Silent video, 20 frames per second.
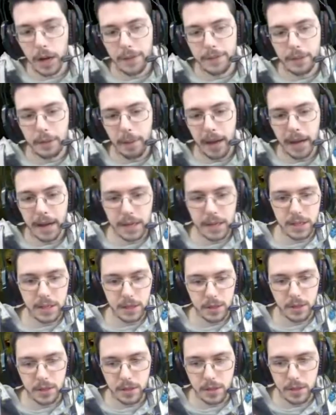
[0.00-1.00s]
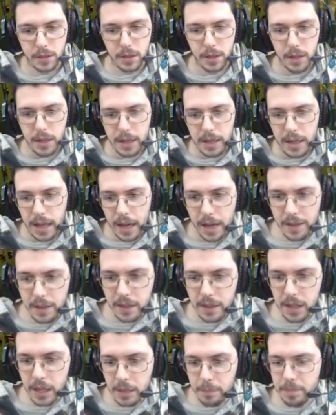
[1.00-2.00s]
bodies because I
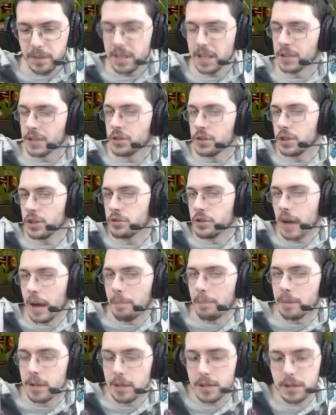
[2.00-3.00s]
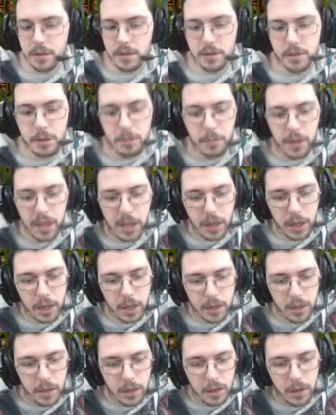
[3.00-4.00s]
think they could potentially drop us some gear,